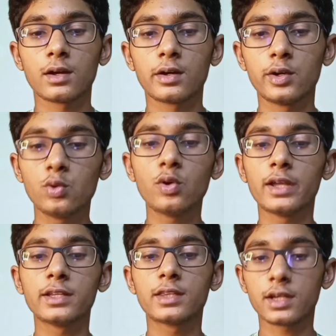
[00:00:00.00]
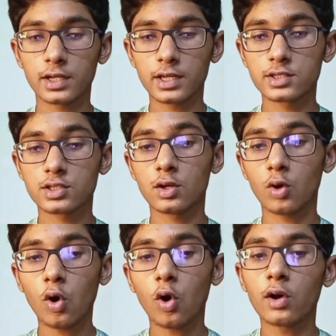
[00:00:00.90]
do anything against the
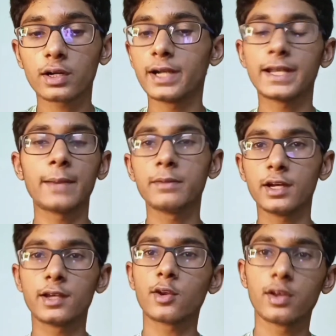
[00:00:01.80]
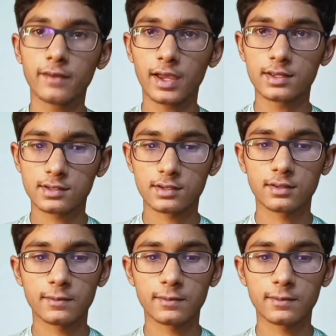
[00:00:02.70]
law or contaminate your device.